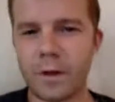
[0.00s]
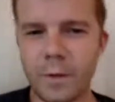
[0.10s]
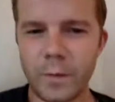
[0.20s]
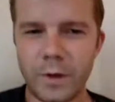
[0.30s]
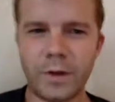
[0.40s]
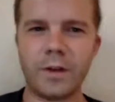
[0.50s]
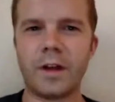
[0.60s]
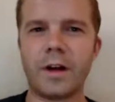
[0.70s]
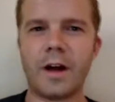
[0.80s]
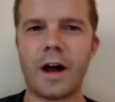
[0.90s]
to
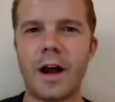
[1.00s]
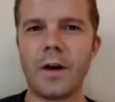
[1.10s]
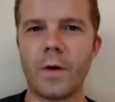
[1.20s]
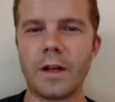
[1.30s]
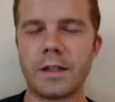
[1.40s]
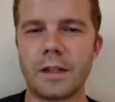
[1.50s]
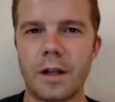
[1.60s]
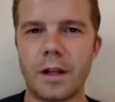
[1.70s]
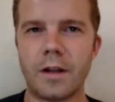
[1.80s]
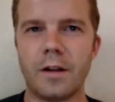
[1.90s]
the iOS
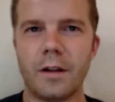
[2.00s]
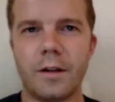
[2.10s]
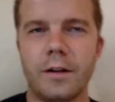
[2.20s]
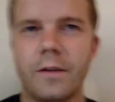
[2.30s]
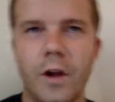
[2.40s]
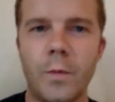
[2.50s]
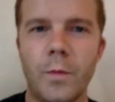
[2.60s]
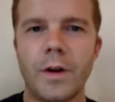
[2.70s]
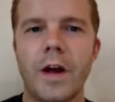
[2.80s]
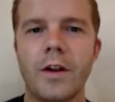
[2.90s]
Developer
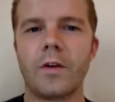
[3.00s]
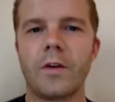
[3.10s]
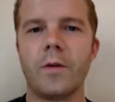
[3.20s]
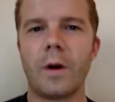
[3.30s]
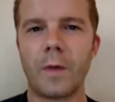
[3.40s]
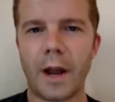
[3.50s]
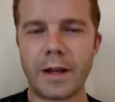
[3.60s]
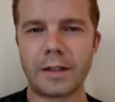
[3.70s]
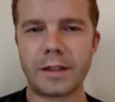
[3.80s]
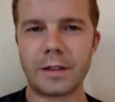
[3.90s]
Nanodegree
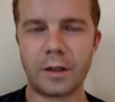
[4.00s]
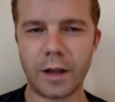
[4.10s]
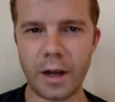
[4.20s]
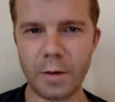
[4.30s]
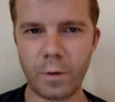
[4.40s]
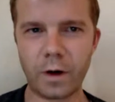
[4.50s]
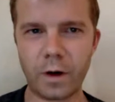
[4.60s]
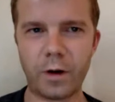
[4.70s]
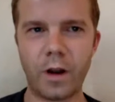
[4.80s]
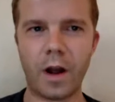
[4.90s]
webcast. Today we're
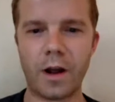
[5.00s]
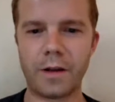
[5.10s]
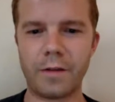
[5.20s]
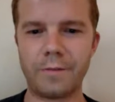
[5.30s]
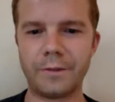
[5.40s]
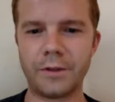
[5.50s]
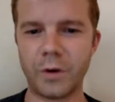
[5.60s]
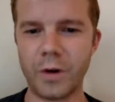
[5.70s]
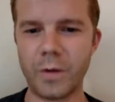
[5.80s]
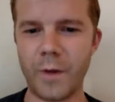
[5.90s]

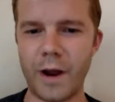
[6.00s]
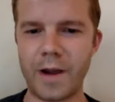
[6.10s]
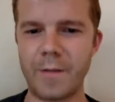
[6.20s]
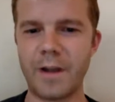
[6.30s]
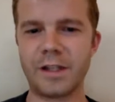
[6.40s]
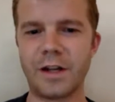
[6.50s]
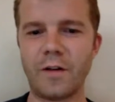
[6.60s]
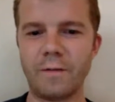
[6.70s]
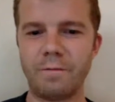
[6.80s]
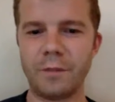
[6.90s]
joined by
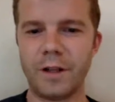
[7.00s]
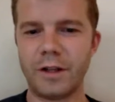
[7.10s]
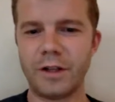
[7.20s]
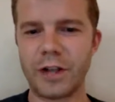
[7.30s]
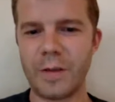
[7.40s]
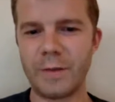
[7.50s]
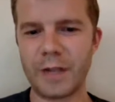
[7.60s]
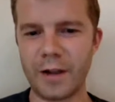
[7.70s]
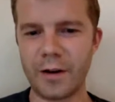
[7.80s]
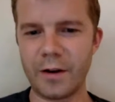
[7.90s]
myself, James
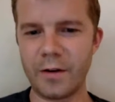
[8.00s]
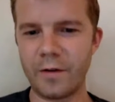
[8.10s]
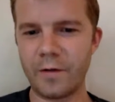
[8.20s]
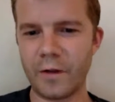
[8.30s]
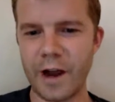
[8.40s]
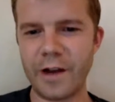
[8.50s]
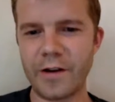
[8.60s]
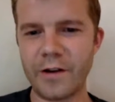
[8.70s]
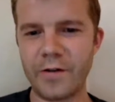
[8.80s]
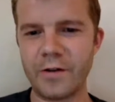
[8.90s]
Taylor,
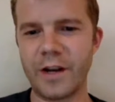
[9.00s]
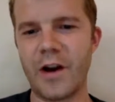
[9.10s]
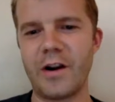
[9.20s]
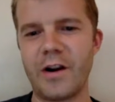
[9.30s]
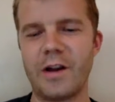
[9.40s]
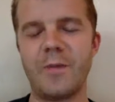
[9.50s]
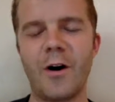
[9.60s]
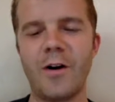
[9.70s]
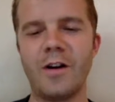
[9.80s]
Fernando, Garrett, and Paul.